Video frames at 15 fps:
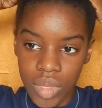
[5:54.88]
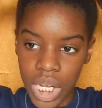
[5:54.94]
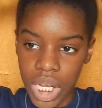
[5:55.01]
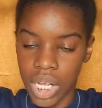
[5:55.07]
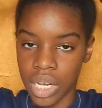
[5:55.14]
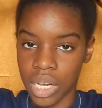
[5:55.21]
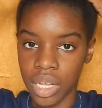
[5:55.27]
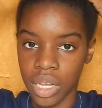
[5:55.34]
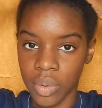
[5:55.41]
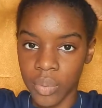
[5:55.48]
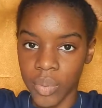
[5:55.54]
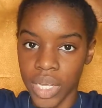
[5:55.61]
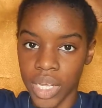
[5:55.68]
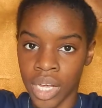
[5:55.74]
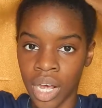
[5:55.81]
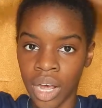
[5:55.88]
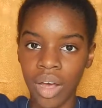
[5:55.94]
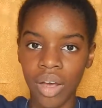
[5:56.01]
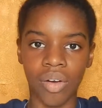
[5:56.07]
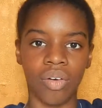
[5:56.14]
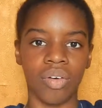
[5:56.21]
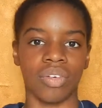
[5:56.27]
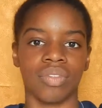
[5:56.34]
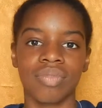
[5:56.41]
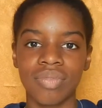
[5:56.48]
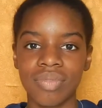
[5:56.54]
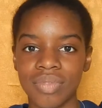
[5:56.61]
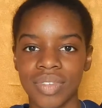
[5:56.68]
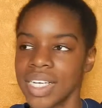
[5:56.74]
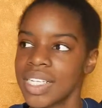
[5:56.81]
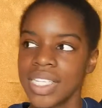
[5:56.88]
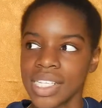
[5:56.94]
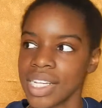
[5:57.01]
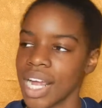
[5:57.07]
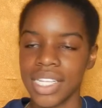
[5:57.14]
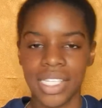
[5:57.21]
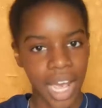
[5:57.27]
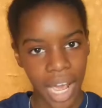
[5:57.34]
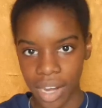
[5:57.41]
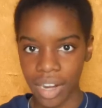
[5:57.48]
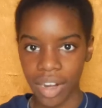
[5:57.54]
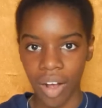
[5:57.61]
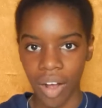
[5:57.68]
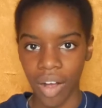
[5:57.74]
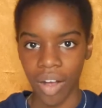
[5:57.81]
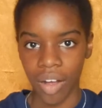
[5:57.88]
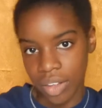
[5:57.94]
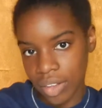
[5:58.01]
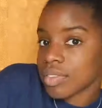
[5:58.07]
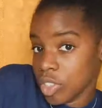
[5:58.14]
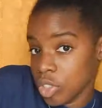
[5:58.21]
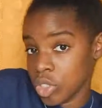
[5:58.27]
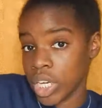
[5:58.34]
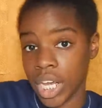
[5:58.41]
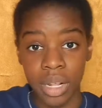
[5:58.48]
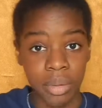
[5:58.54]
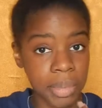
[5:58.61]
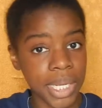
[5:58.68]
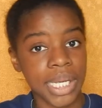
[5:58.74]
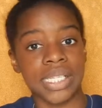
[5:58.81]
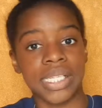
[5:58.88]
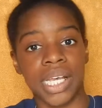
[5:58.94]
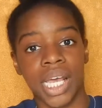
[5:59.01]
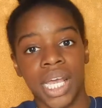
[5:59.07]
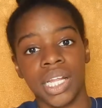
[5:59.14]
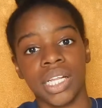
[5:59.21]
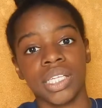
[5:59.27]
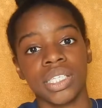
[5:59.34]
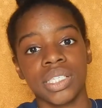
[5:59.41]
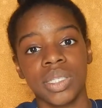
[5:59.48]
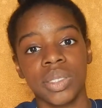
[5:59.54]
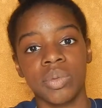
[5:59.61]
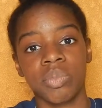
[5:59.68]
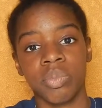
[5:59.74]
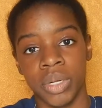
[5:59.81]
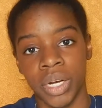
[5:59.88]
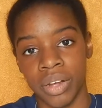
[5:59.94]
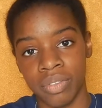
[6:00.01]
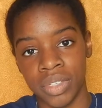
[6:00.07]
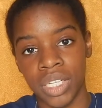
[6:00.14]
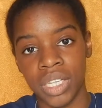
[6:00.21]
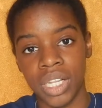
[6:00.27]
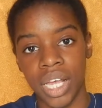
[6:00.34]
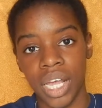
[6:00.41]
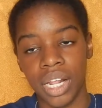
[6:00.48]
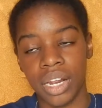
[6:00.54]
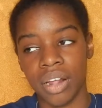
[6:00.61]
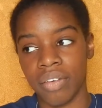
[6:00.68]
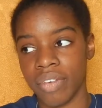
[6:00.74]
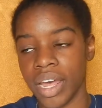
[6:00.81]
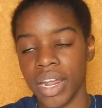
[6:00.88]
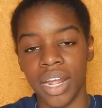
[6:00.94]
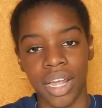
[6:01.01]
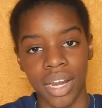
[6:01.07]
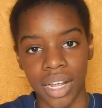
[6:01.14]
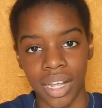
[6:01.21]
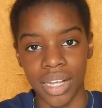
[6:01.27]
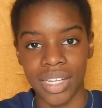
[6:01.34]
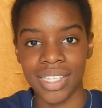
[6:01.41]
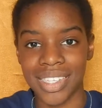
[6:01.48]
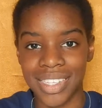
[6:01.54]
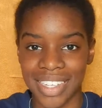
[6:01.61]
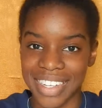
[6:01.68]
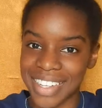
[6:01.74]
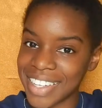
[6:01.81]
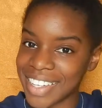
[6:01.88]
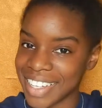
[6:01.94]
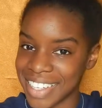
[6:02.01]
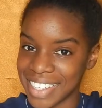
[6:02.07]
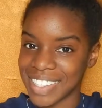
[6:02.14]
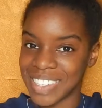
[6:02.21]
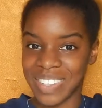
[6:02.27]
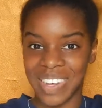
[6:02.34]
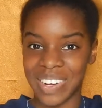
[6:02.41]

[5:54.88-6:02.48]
And here we go. It's not tight at all. You can make it tight, but I've done that and I've had headaches. so I